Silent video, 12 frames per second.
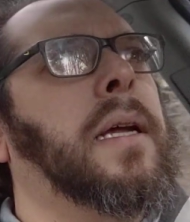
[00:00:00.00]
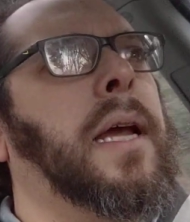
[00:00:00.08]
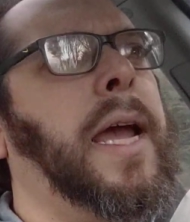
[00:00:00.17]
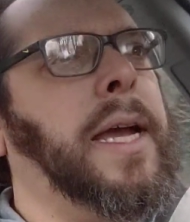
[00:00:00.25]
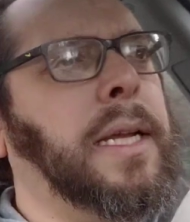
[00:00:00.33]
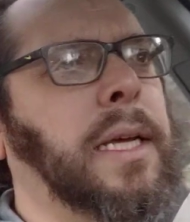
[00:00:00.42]

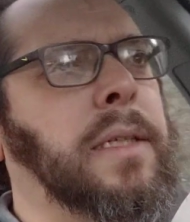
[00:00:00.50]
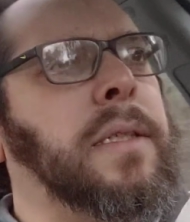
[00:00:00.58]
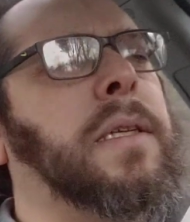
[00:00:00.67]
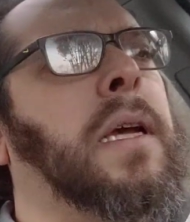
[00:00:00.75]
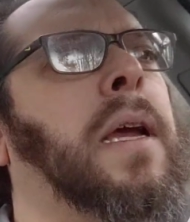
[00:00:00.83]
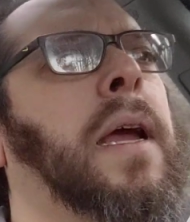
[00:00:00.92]

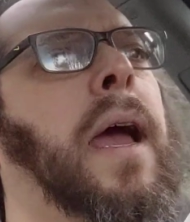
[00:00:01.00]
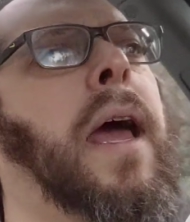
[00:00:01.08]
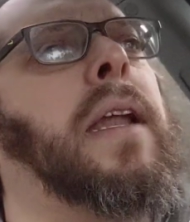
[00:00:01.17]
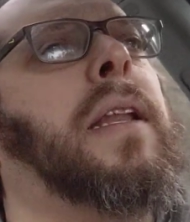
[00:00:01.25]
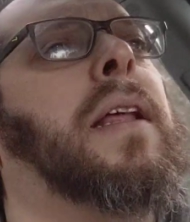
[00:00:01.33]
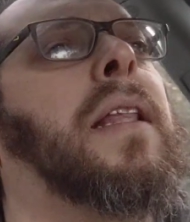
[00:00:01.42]
80s.
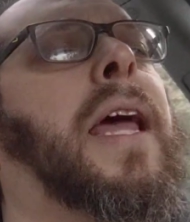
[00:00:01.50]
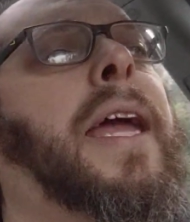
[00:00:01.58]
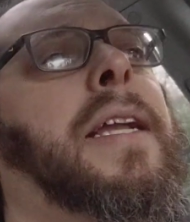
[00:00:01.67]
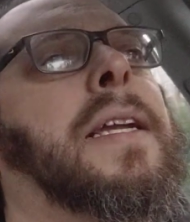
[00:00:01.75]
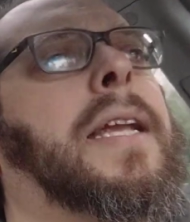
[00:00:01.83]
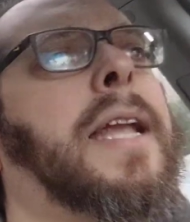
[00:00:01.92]
And in the
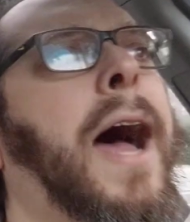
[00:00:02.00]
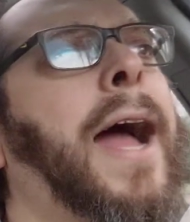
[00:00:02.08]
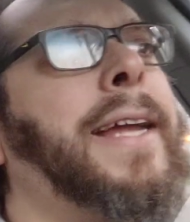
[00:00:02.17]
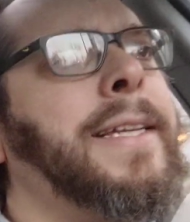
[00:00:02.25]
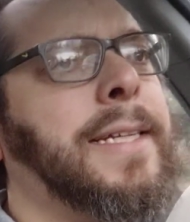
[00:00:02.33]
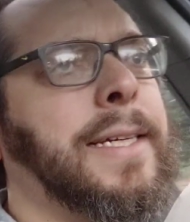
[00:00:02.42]
late
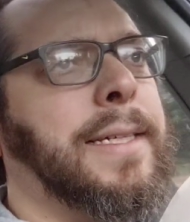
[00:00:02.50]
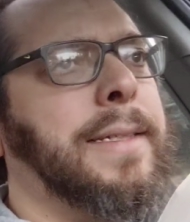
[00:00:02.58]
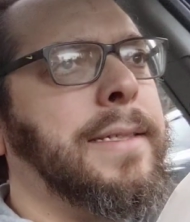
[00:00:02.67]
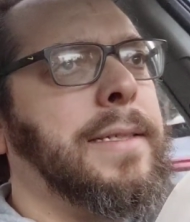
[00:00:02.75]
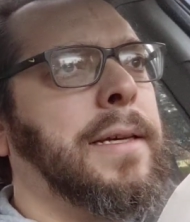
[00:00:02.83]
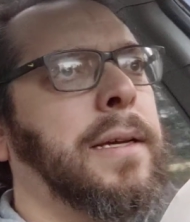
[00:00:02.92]

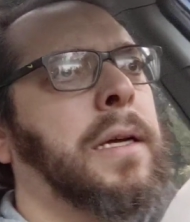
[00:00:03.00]
90s,